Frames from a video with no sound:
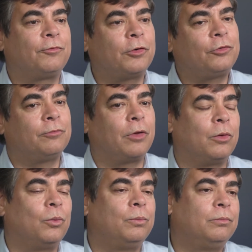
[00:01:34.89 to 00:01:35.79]
first of
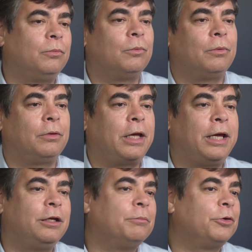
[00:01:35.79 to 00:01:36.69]
all,
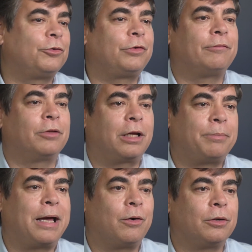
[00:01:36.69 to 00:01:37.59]
aid administrators have a lot of
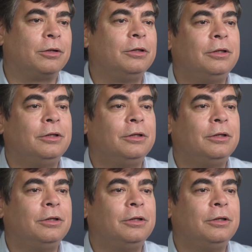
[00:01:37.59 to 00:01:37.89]
power.